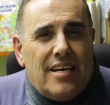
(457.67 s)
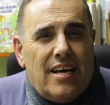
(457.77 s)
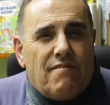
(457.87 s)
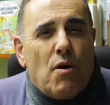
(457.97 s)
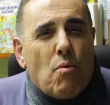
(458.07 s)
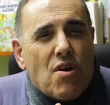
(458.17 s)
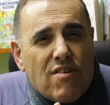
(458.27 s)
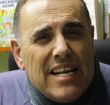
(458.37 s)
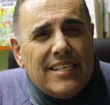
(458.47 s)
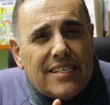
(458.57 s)
If they were
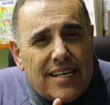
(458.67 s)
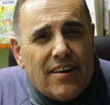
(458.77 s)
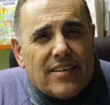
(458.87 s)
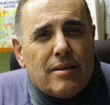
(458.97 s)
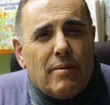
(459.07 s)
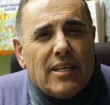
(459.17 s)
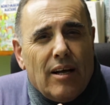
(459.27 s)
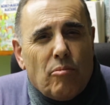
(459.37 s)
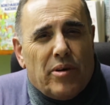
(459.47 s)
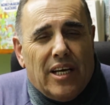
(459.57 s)
really serious about
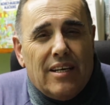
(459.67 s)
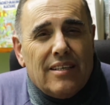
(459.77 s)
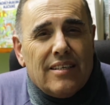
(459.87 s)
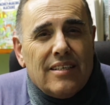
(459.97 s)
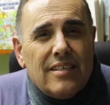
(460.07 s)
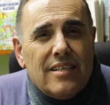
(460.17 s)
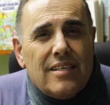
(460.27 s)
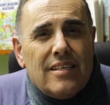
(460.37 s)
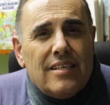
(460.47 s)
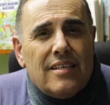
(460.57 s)
helping,
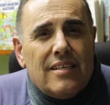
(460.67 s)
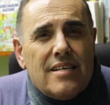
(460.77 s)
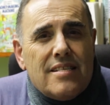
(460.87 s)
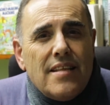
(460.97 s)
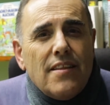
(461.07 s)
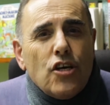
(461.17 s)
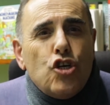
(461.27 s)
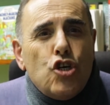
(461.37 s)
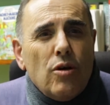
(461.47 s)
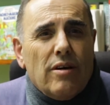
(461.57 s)
then they
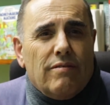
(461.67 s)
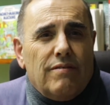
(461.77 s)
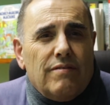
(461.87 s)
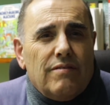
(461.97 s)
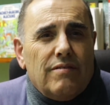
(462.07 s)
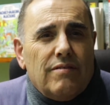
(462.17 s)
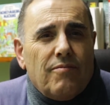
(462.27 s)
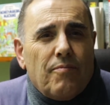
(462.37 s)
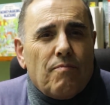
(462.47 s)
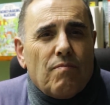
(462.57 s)
should have
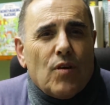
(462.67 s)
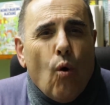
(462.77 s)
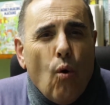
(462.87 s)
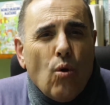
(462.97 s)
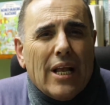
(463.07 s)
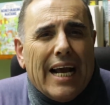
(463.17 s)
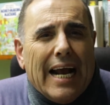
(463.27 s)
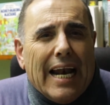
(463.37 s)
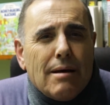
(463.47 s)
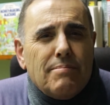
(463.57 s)
all
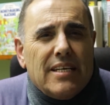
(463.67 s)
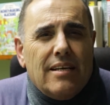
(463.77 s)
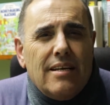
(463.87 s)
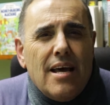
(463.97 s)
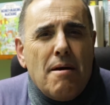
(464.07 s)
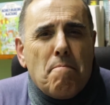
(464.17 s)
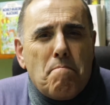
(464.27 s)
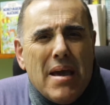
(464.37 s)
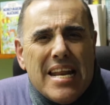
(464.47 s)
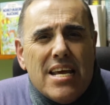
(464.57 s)
clubbed in
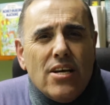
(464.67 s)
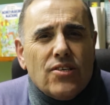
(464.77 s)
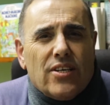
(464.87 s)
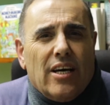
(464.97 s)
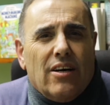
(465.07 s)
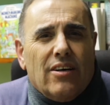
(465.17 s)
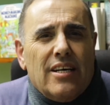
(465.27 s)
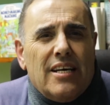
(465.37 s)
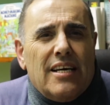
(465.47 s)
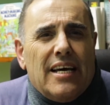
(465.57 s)
many years ago
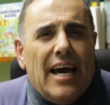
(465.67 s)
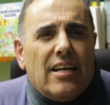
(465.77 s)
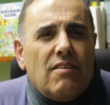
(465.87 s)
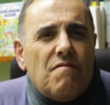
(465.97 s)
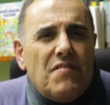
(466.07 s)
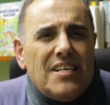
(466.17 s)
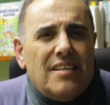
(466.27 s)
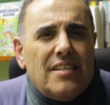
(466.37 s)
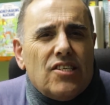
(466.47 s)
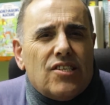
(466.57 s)
and
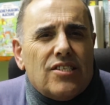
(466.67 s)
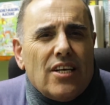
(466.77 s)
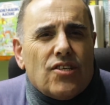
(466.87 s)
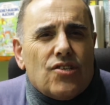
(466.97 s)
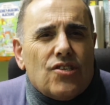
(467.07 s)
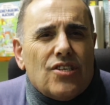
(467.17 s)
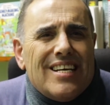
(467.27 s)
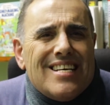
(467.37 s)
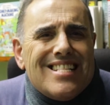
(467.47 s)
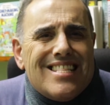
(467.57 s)
invested in such
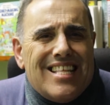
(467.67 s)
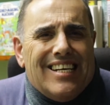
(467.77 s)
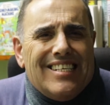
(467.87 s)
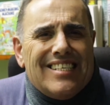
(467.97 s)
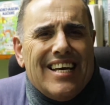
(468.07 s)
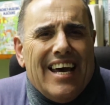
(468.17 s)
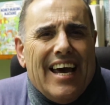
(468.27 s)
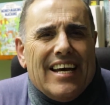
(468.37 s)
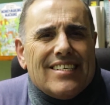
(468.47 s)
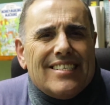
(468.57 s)
things
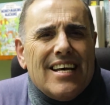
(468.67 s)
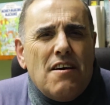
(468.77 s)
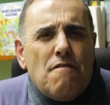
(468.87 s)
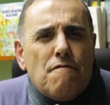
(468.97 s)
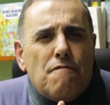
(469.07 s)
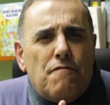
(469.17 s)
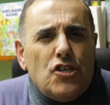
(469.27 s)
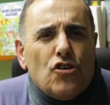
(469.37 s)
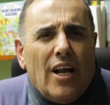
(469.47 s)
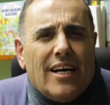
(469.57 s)
as
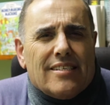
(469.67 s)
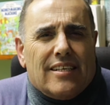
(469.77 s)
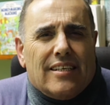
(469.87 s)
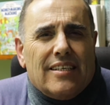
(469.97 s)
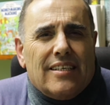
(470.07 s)
visualizing